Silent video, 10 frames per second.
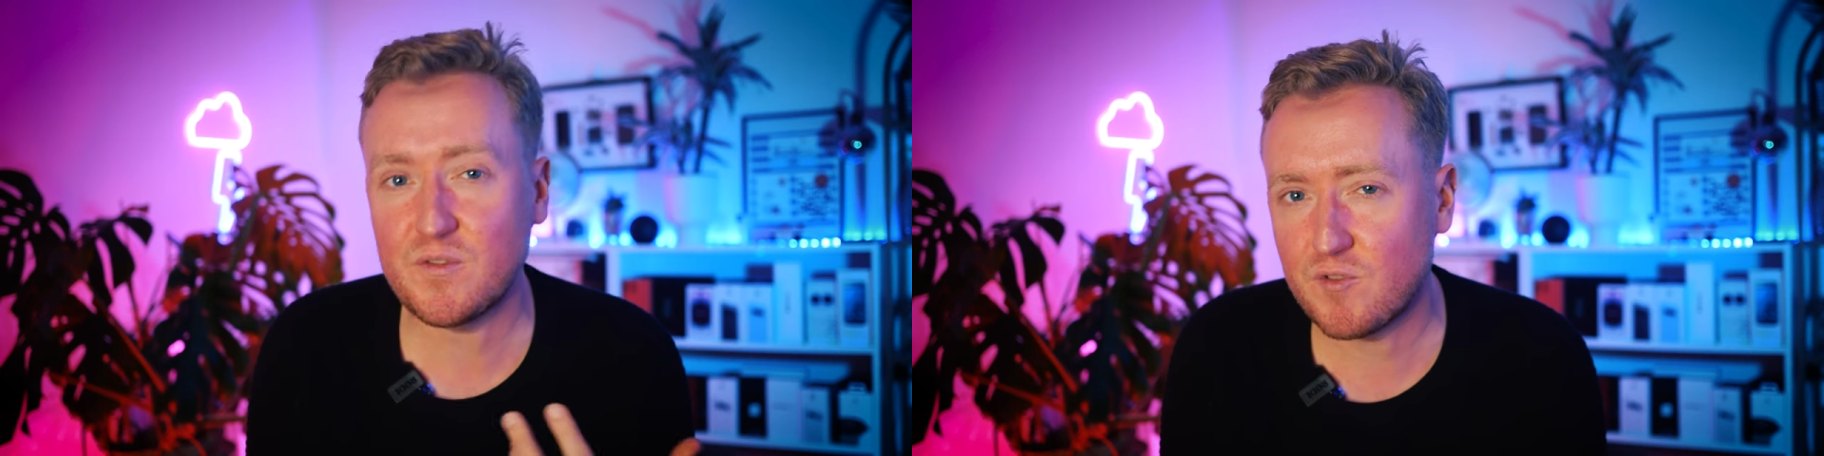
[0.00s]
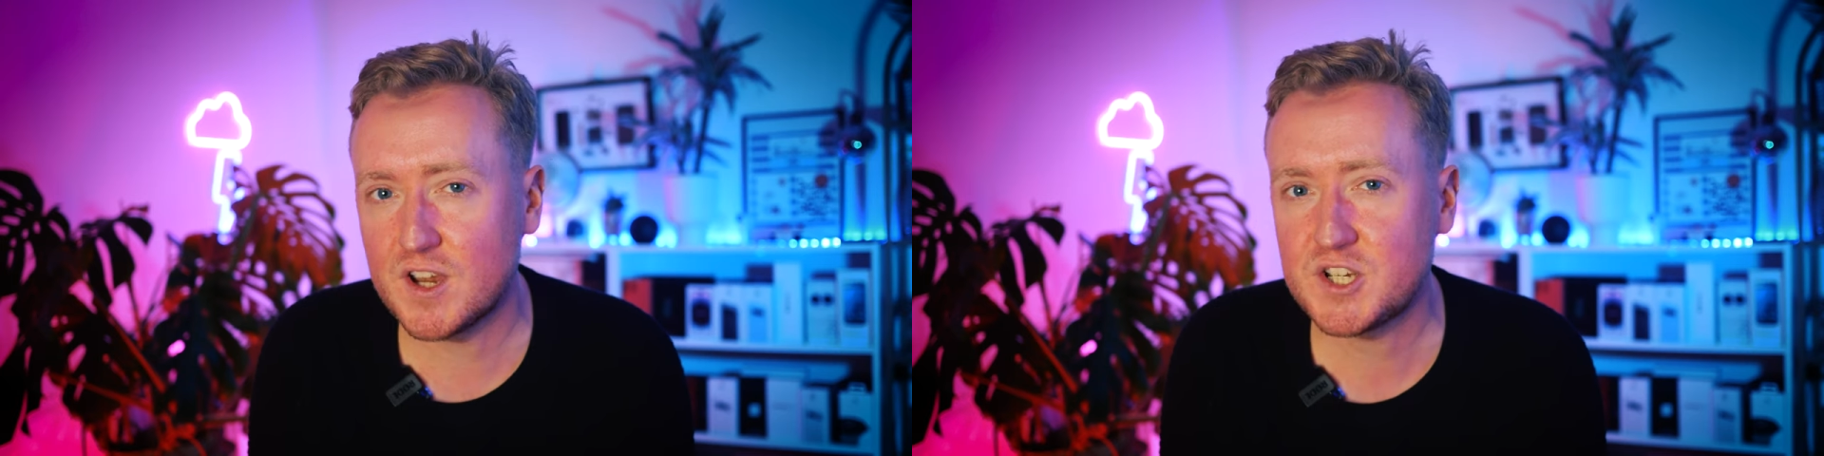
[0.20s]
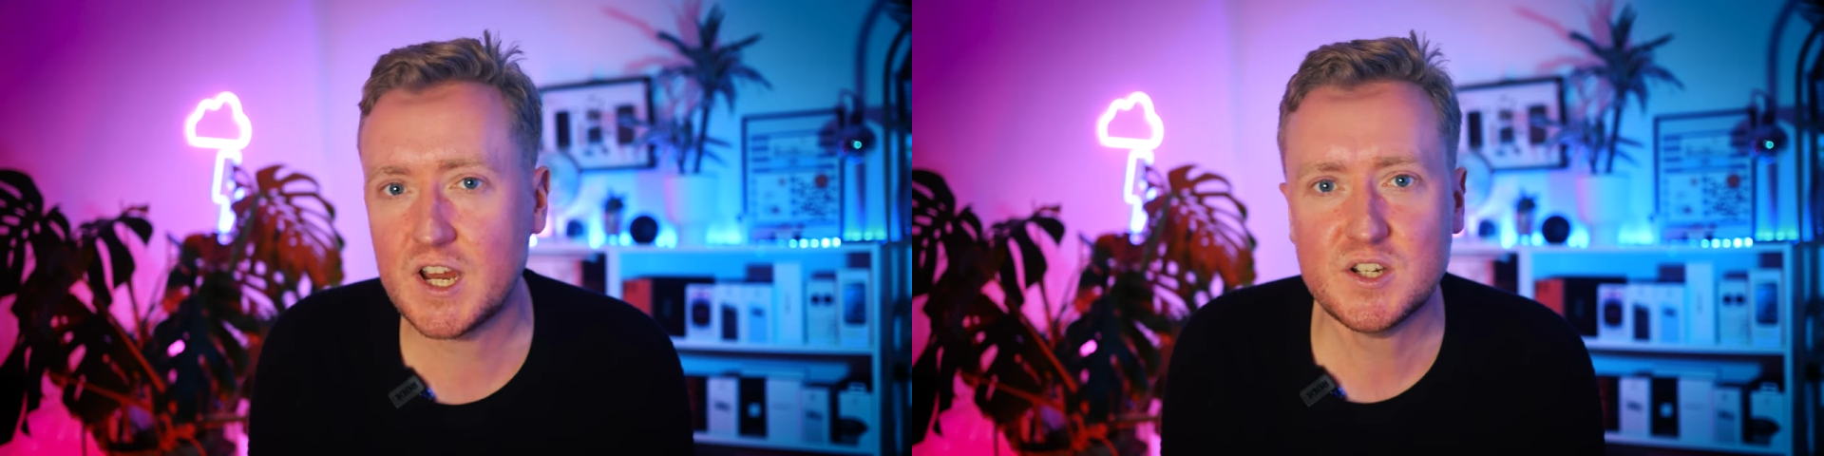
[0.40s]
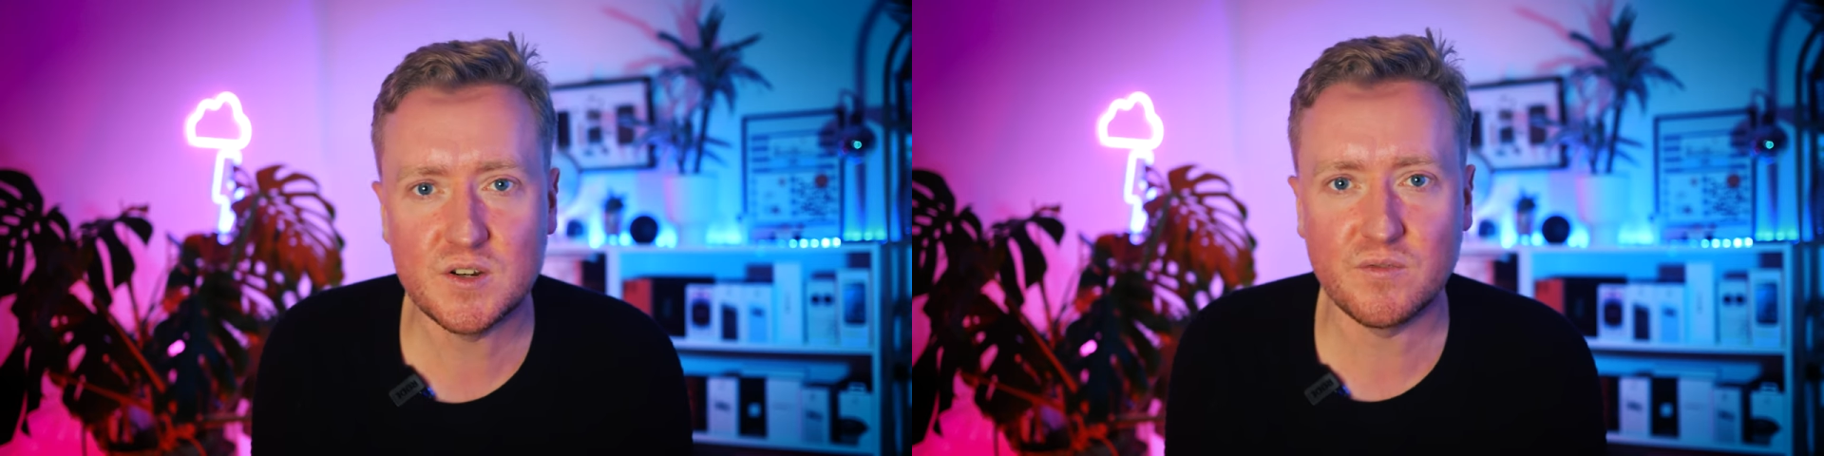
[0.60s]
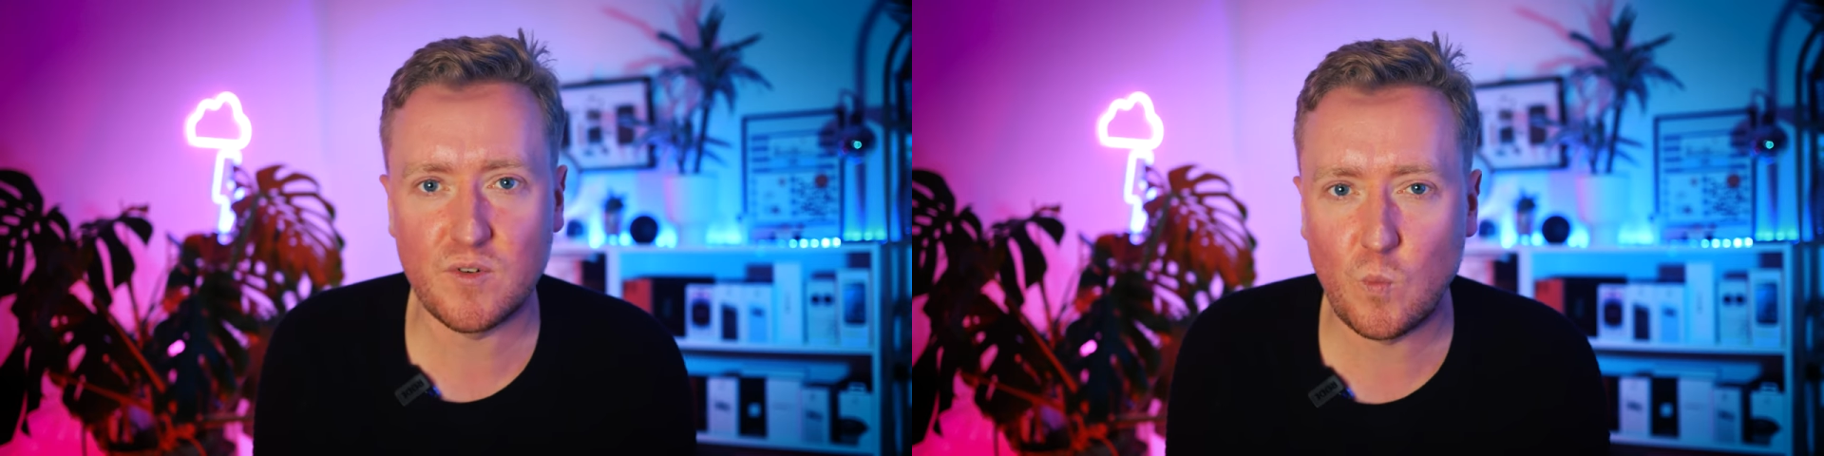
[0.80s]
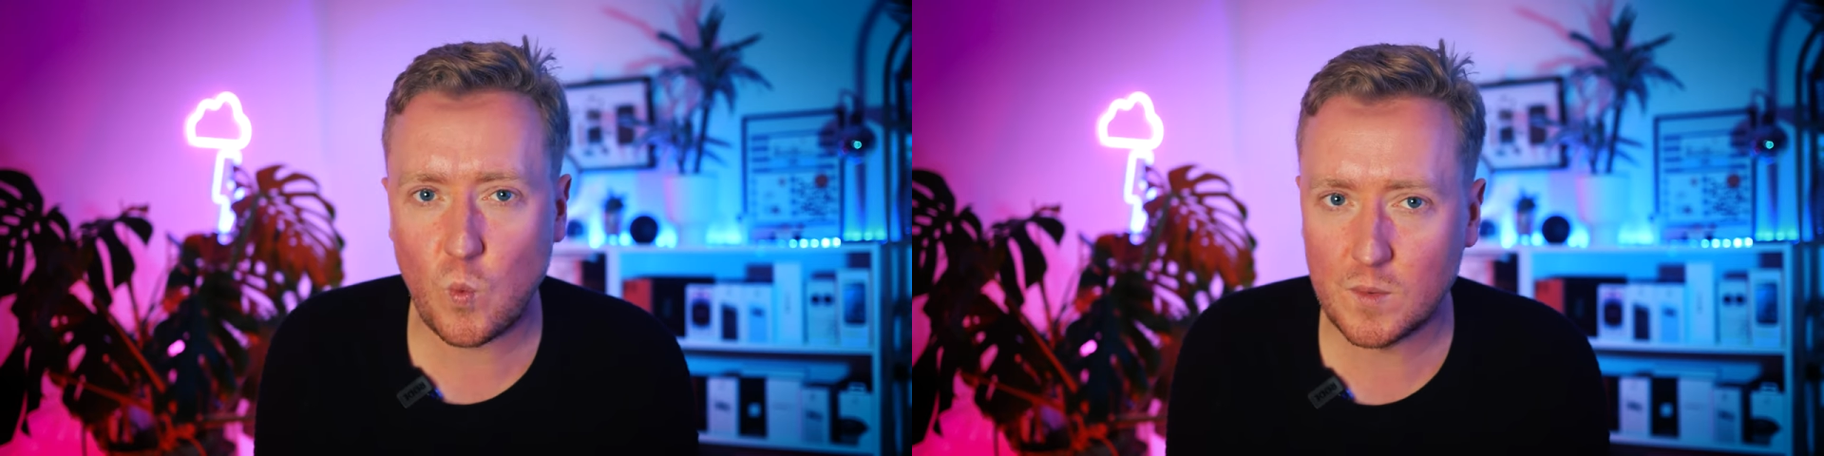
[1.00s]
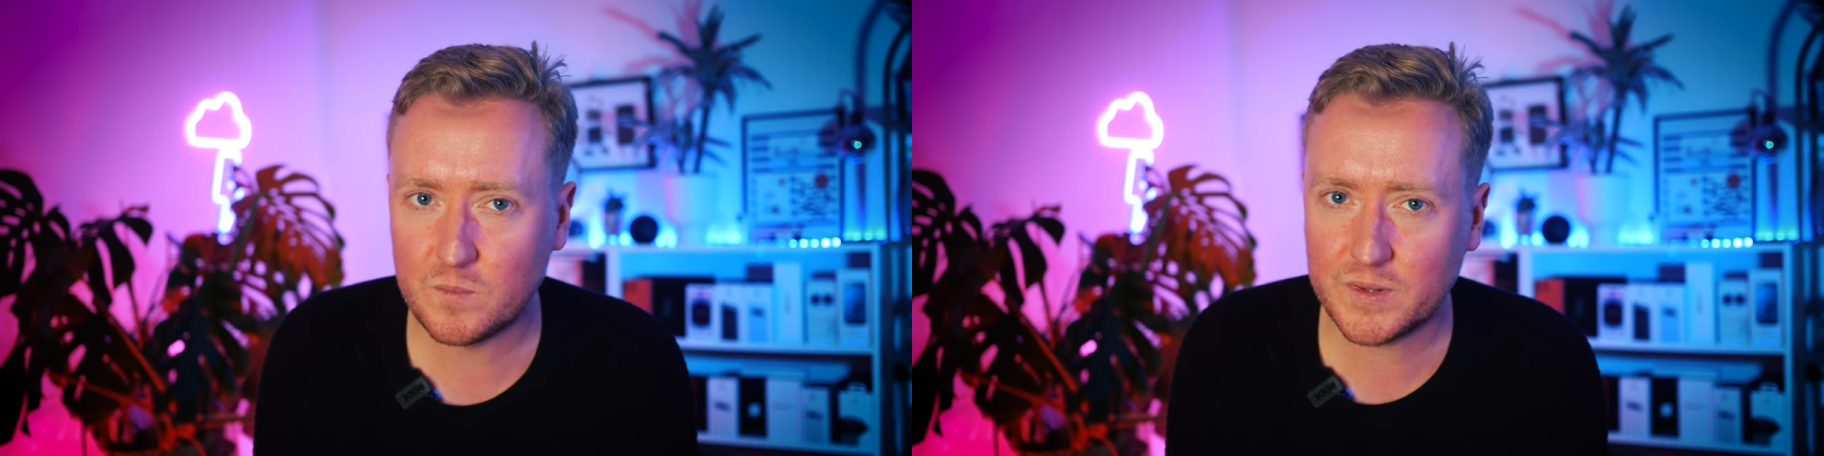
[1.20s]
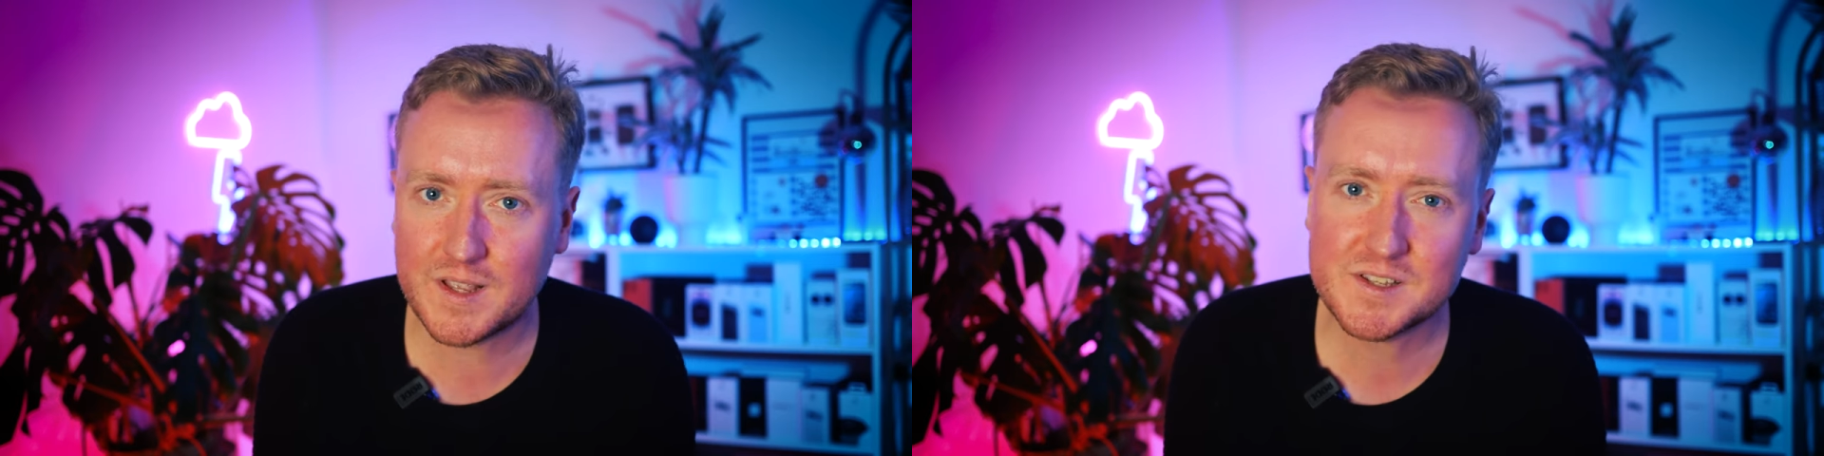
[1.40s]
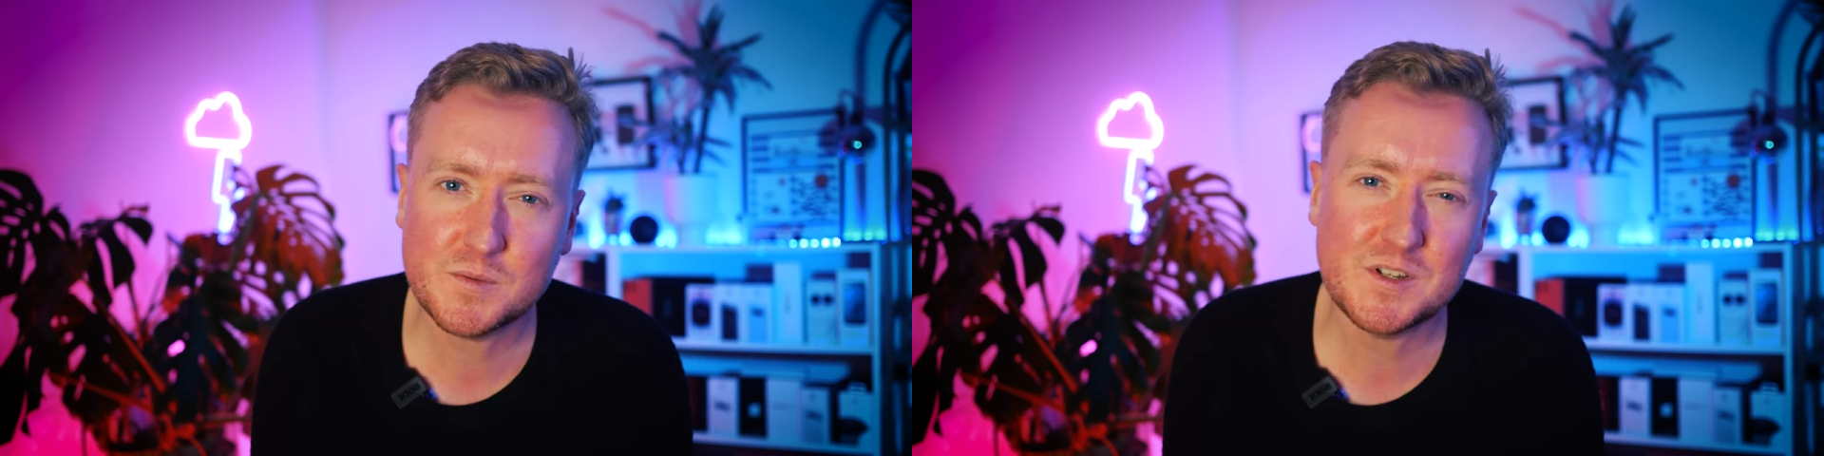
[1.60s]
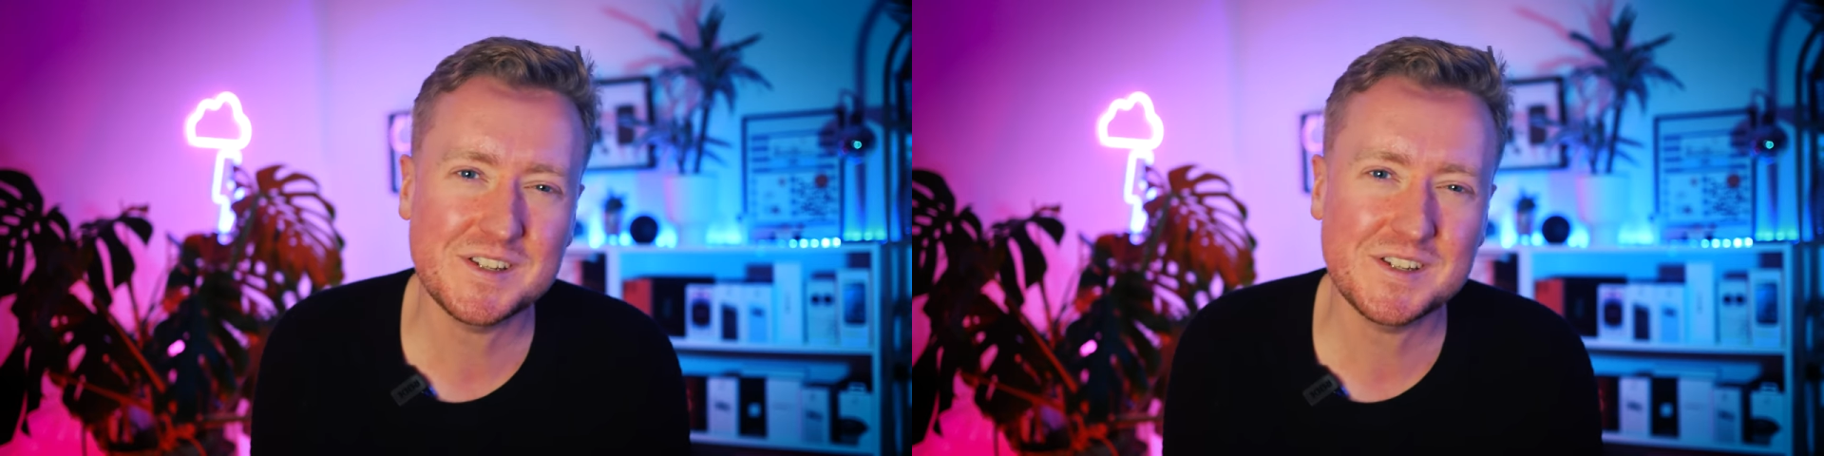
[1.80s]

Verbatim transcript: differentiation from OnePlus,